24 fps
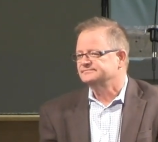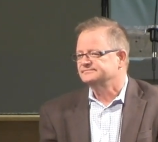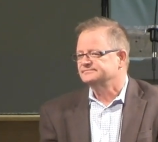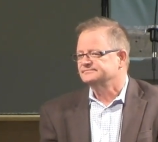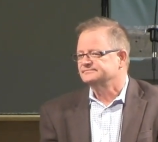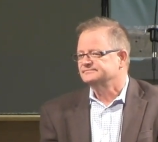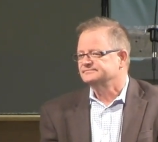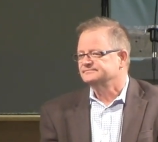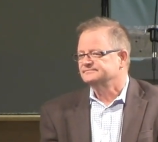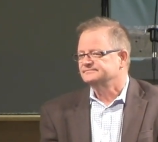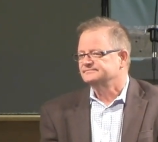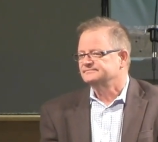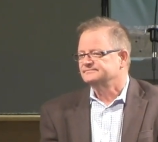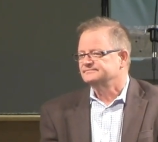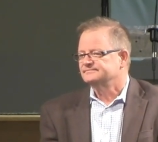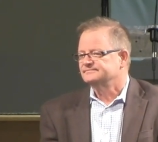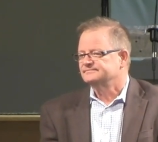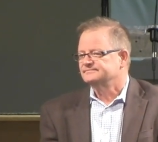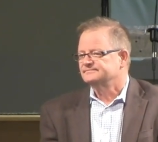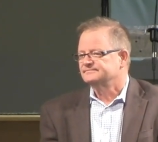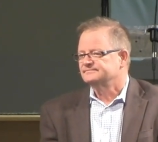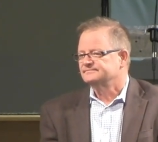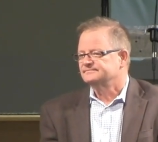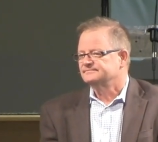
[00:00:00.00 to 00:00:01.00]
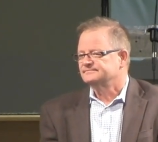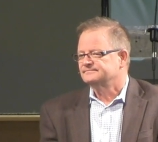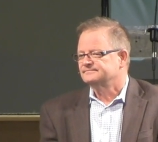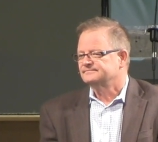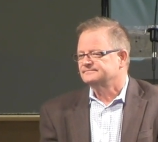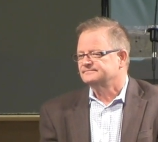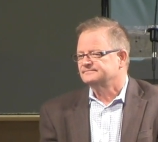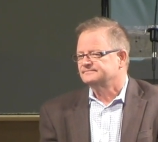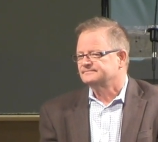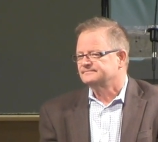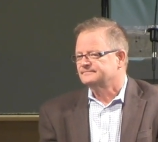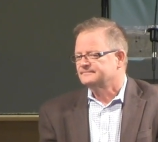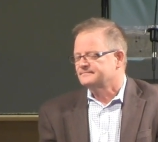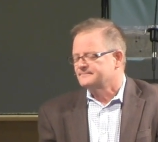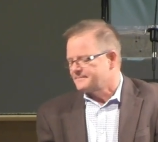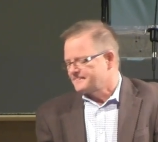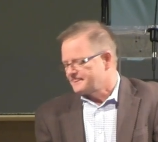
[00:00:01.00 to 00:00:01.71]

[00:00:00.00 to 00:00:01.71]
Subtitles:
(no one is talking)